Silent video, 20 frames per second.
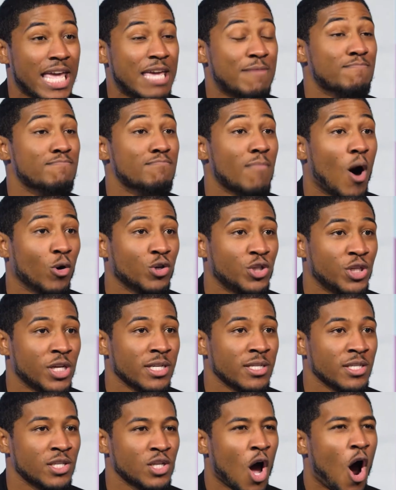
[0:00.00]

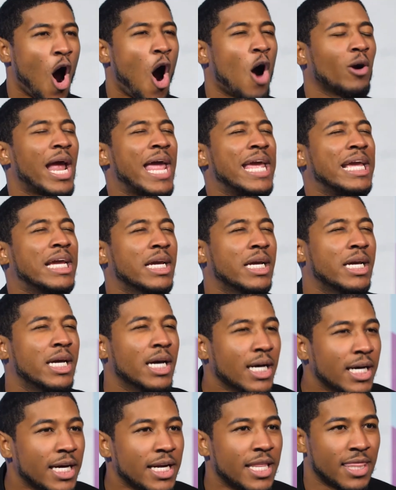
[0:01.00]
Emotions are a
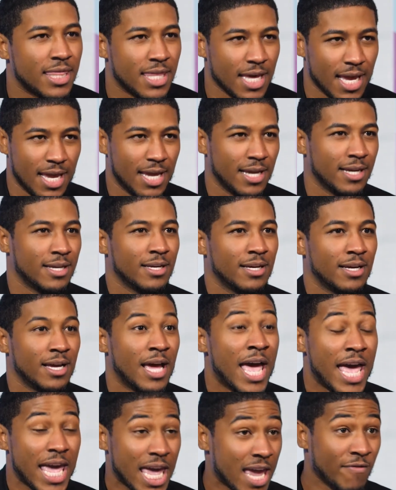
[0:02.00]
good thing.
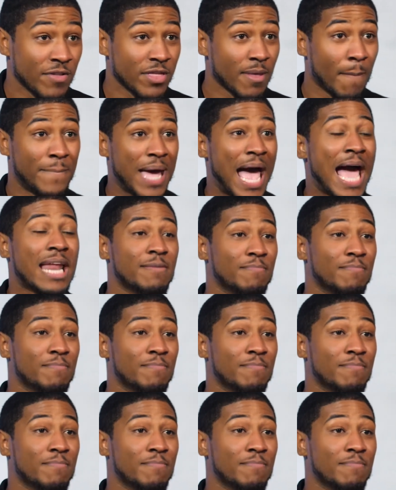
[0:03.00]
Even the bad